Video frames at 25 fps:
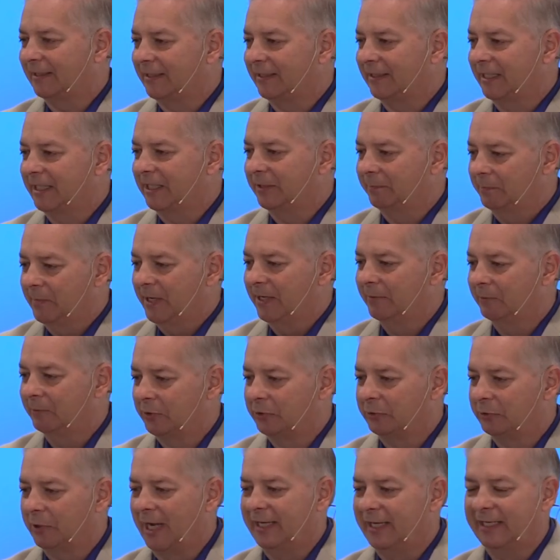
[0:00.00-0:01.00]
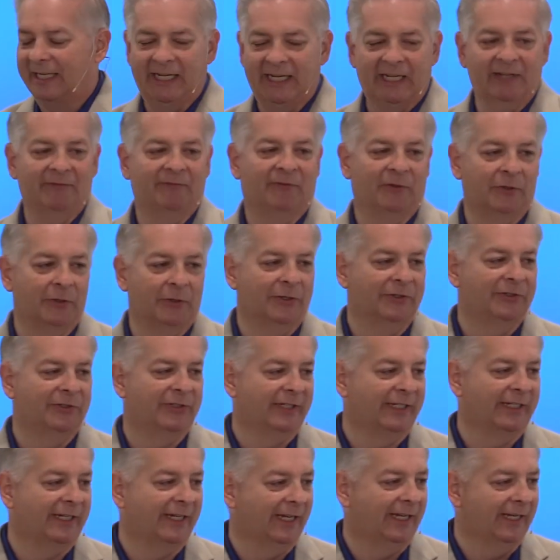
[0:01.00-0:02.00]
that these men were trying to influence
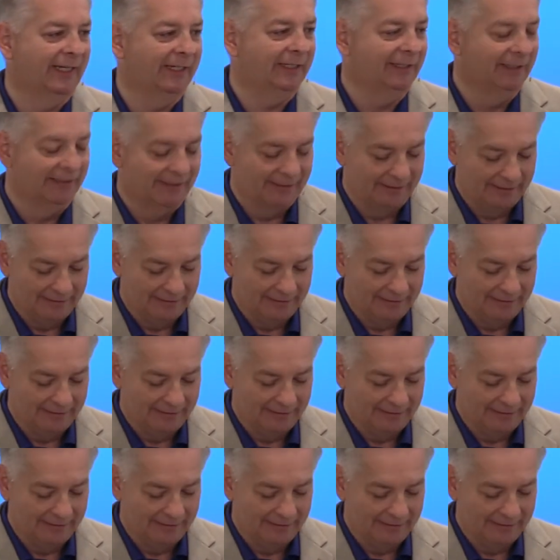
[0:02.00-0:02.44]
the king.